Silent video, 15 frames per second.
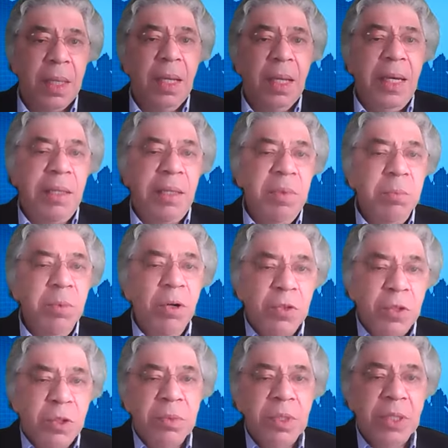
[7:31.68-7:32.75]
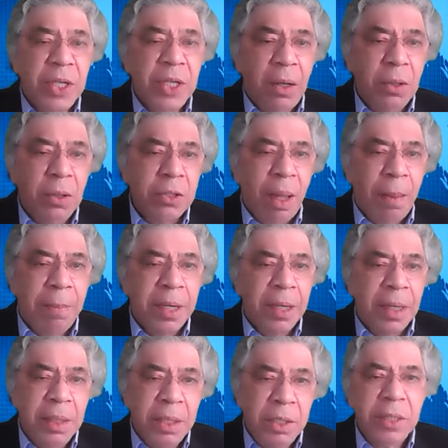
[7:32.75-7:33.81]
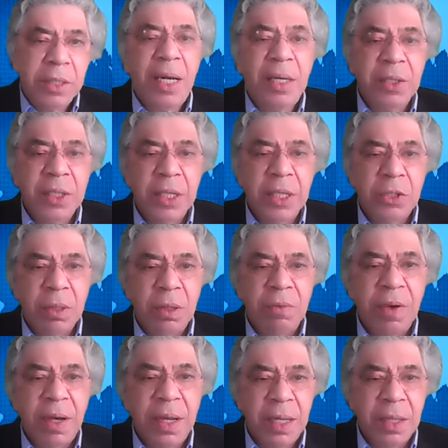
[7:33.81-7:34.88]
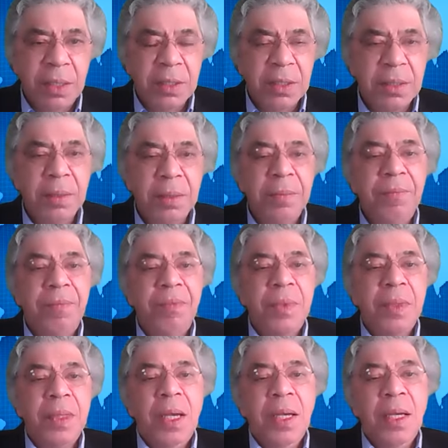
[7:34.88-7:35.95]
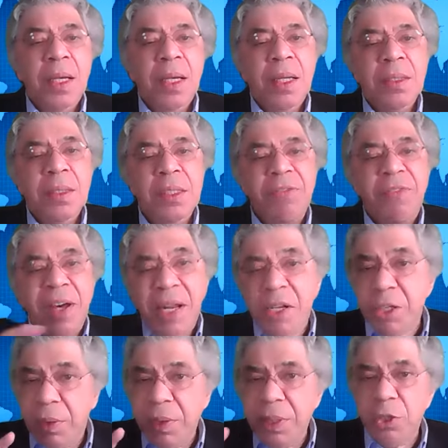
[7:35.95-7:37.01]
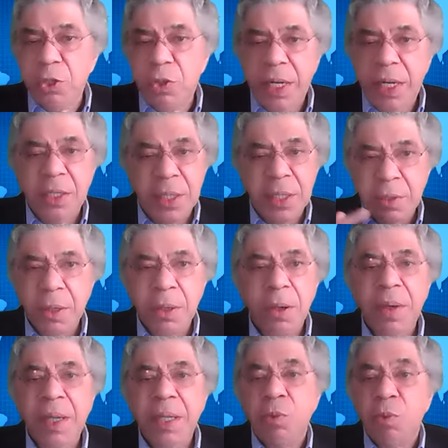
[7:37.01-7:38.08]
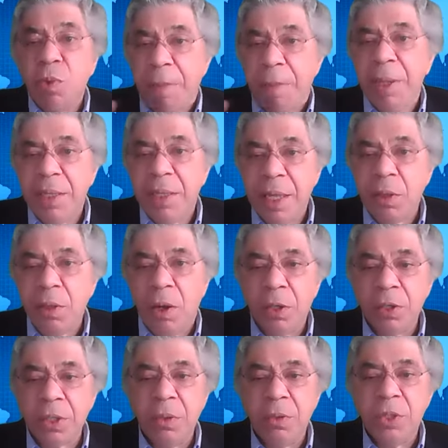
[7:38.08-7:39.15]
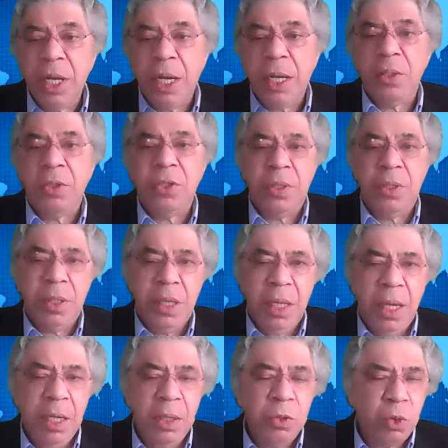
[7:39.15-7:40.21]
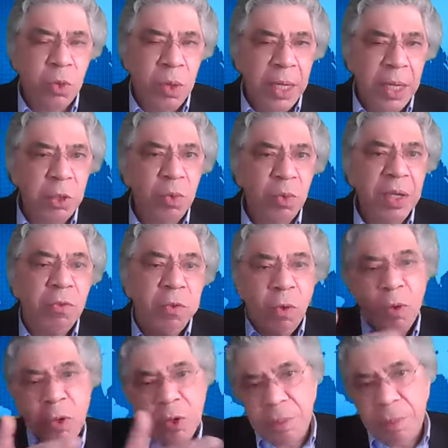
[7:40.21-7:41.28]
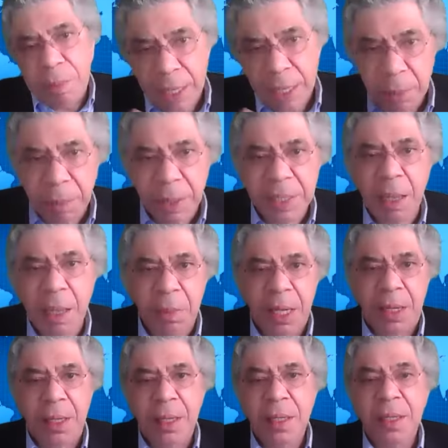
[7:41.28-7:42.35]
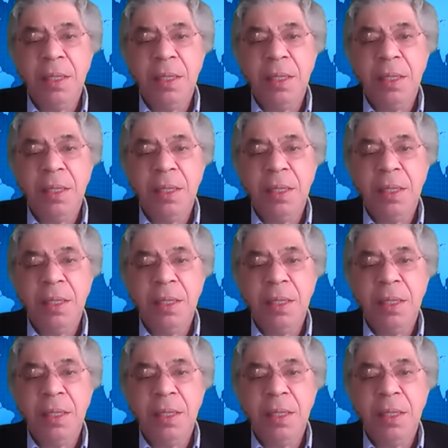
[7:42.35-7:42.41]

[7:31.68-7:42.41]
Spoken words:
let me move to the second topic, digitalization of finance. The financial industry is undergoing rapid technological change, a trend reinforced by the pandemic.